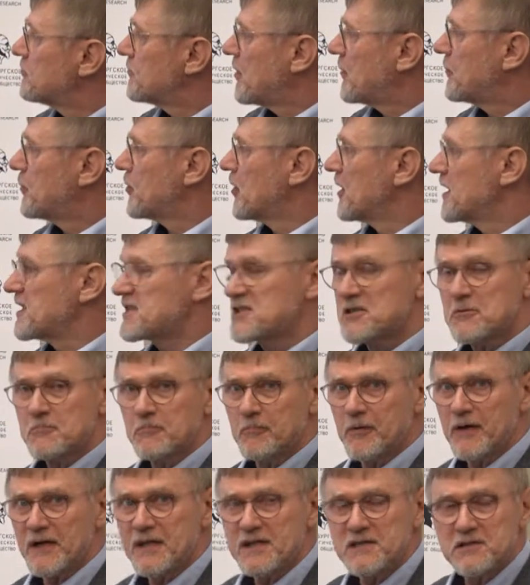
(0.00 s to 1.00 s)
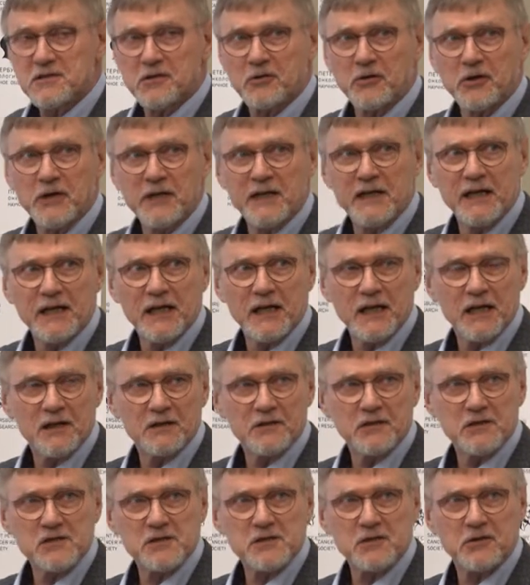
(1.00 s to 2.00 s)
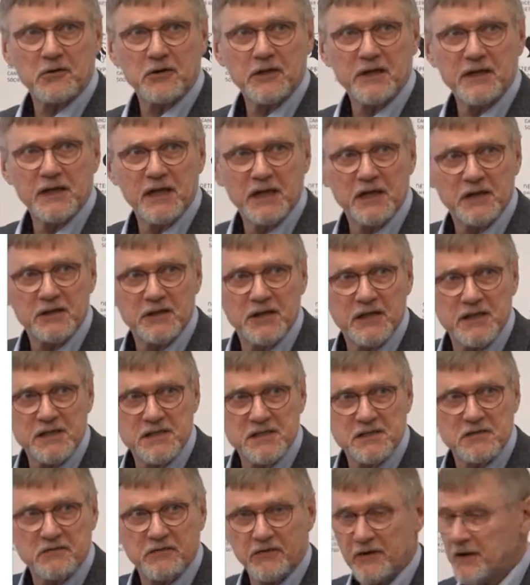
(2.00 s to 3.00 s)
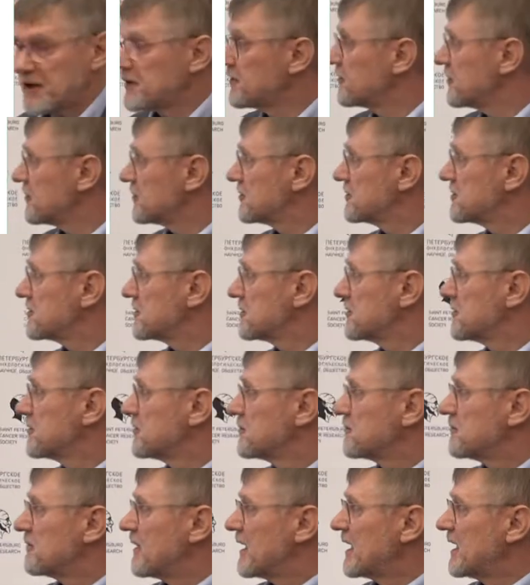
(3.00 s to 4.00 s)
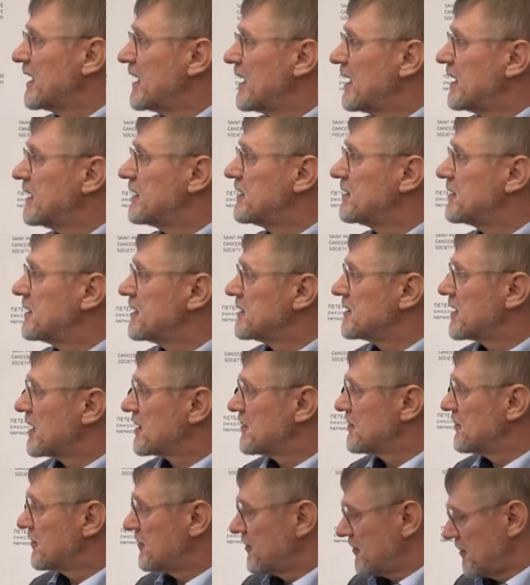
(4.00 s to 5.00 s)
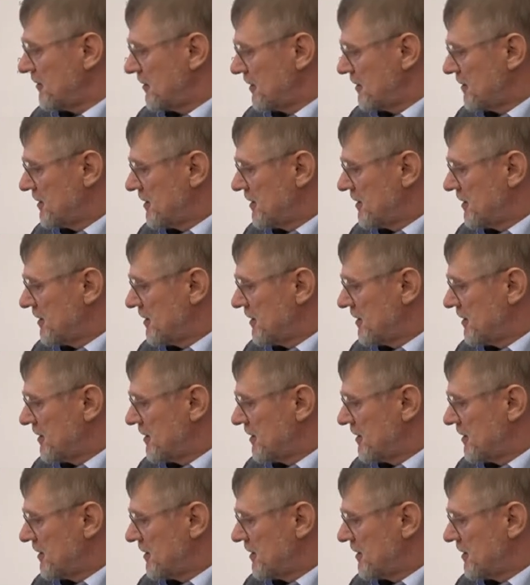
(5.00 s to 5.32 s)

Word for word: population-based screening and the screening tests were not validated at all.